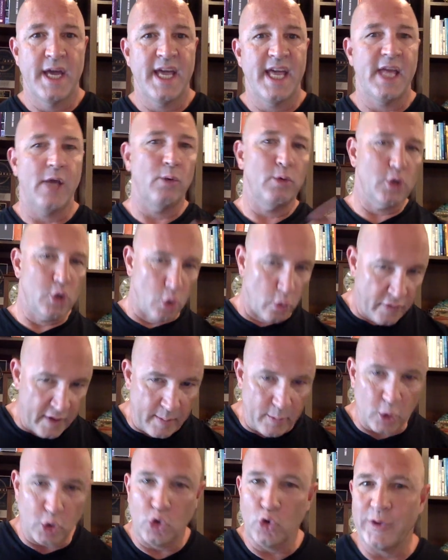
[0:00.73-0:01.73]
It was
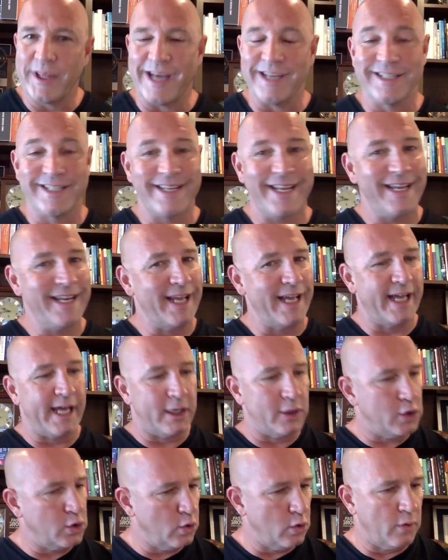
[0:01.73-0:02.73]
November two thousand eight, and I
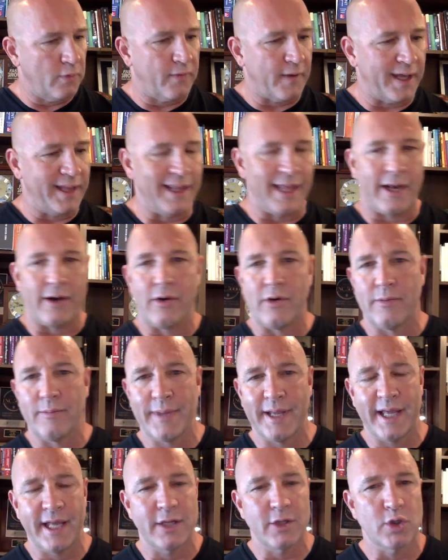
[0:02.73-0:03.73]
got a certified letter.
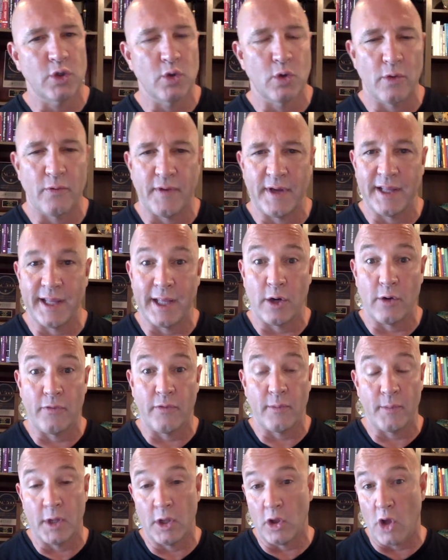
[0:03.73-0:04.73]
I got a certified letter
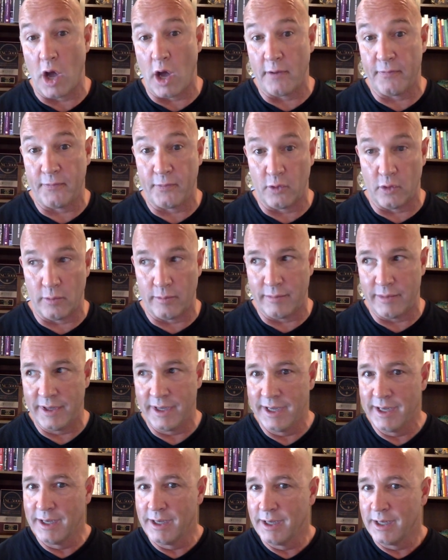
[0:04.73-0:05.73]
from a law firm.
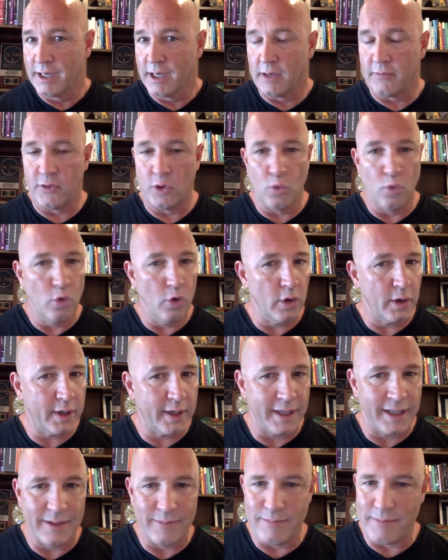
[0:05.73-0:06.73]
Now, if you
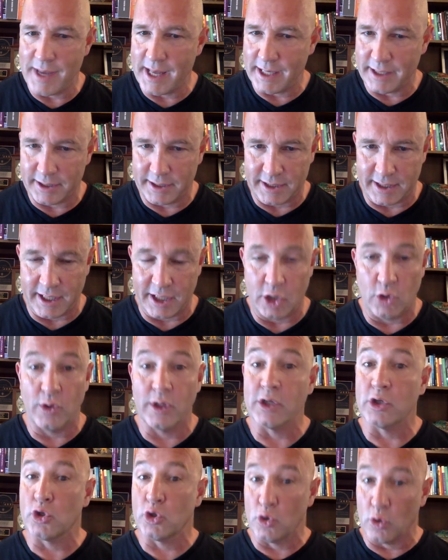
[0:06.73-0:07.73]
work in medicine and you
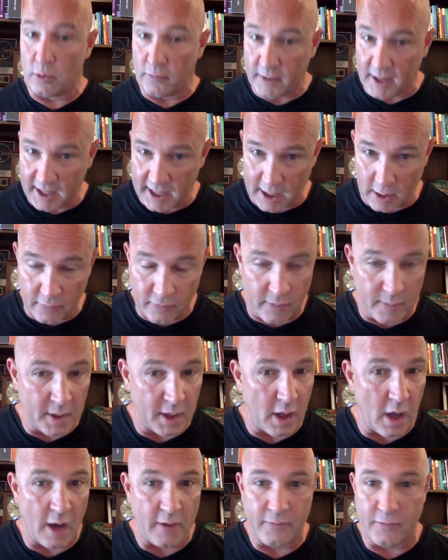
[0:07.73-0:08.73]
get a certified letter from a
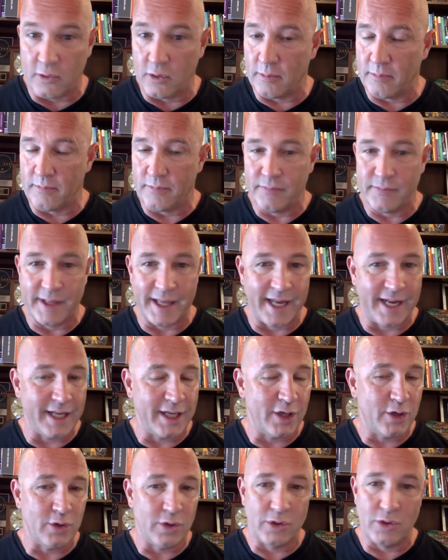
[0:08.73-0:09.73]
law firm, that
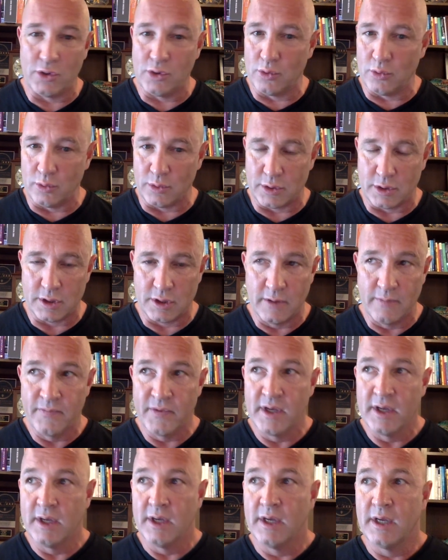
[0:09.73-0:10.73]
ain't good news.
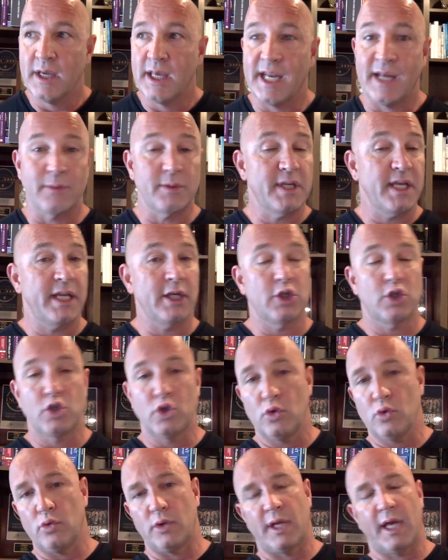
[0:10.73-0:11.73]
And I was getting
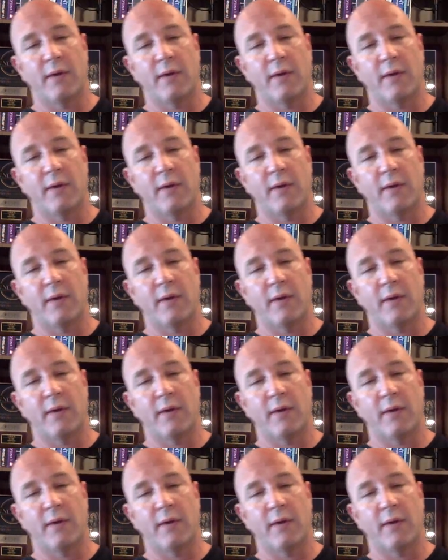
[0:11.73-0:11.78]
sued.